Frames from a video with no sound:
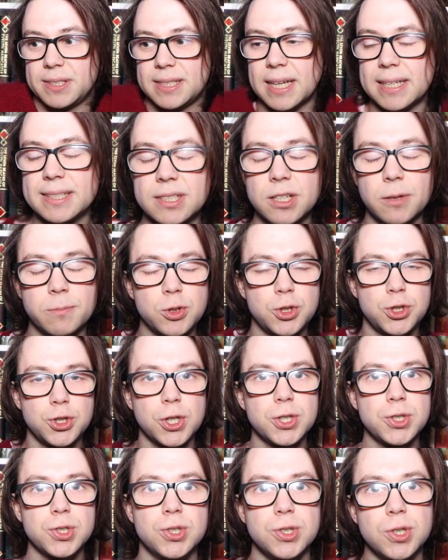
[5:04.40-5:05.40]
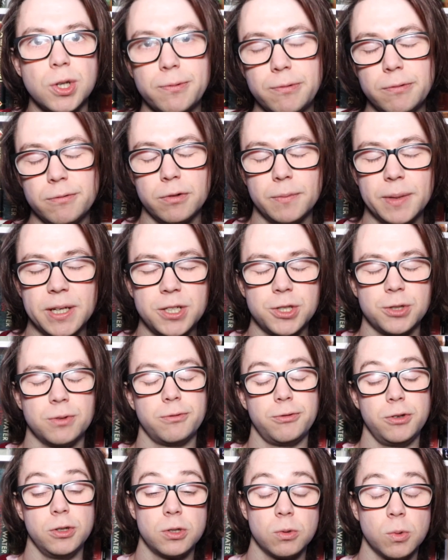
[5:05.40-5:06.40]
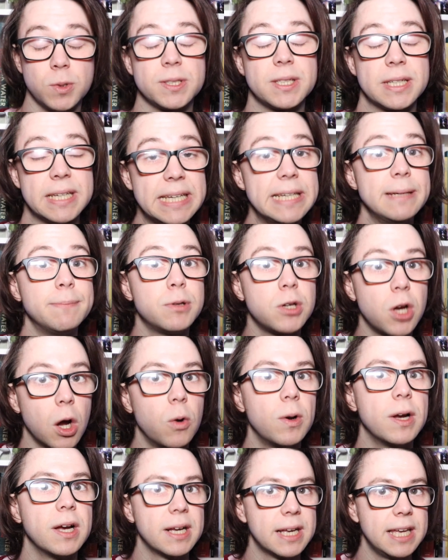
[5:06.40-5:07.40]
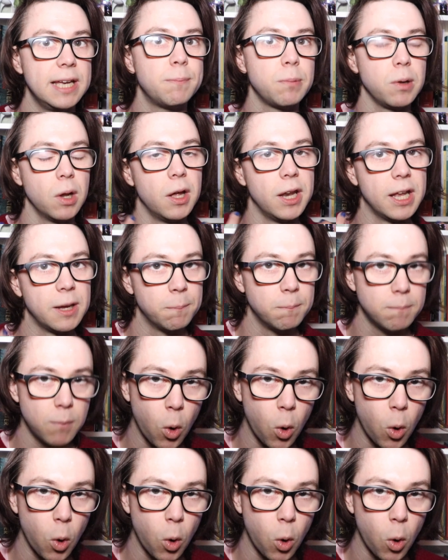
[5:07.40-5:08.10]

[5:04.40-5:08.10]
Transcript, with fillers: sets up just enough information for you to want to keep going and keep learning